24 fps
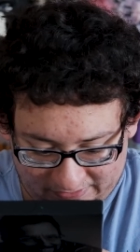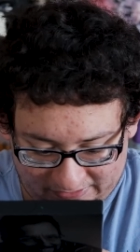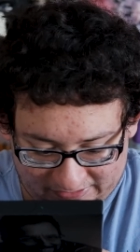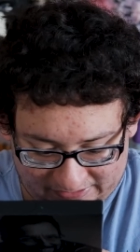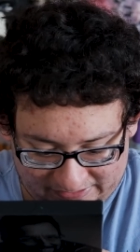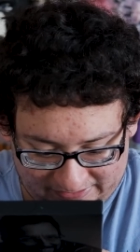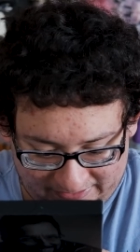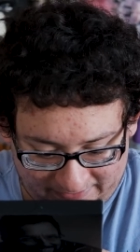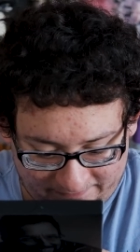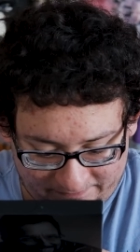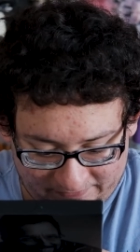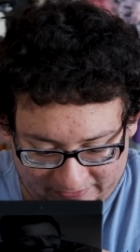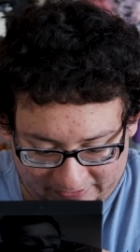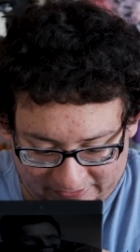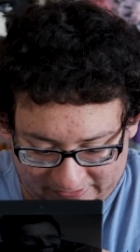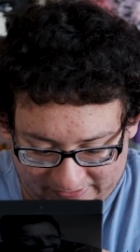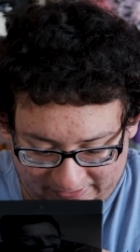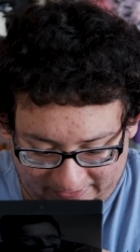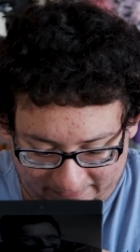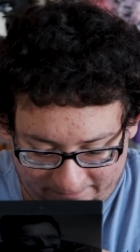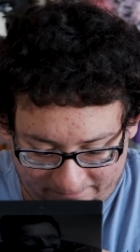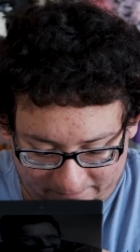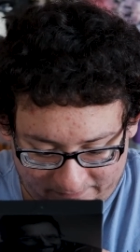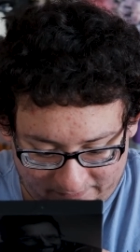the Safdies,
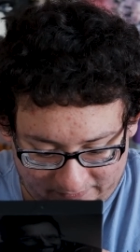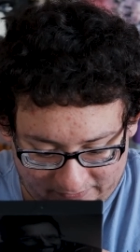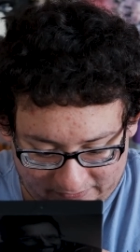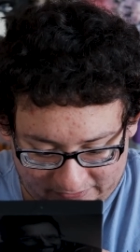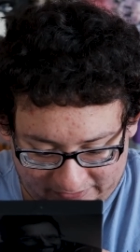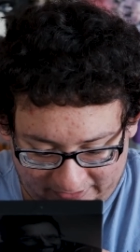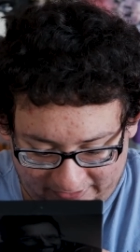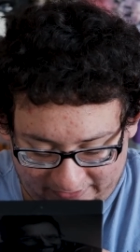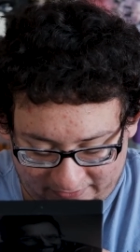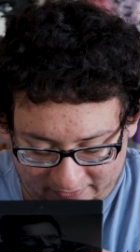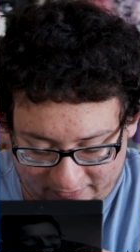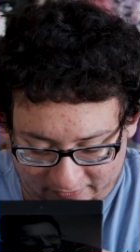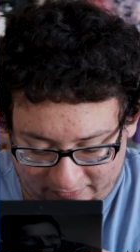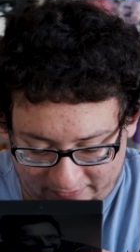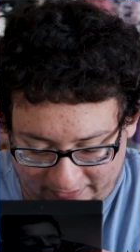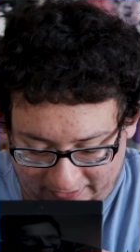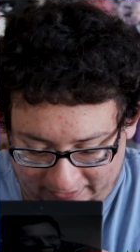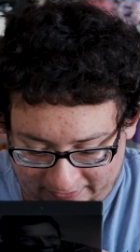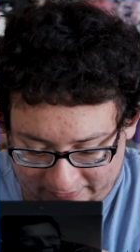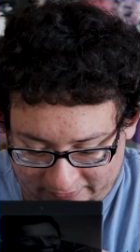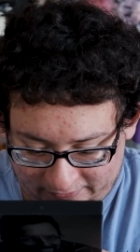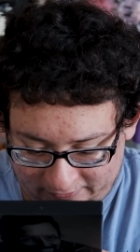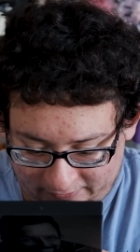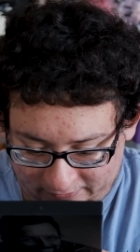Sandler,
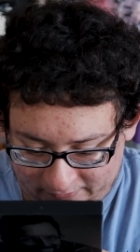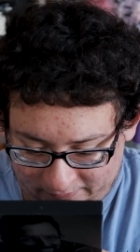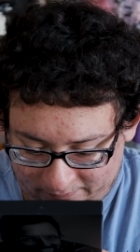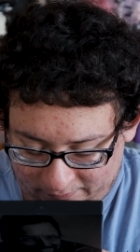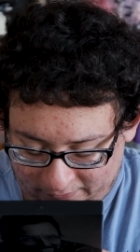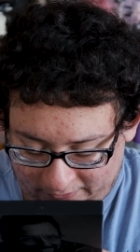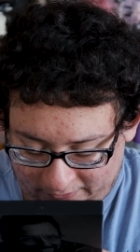actor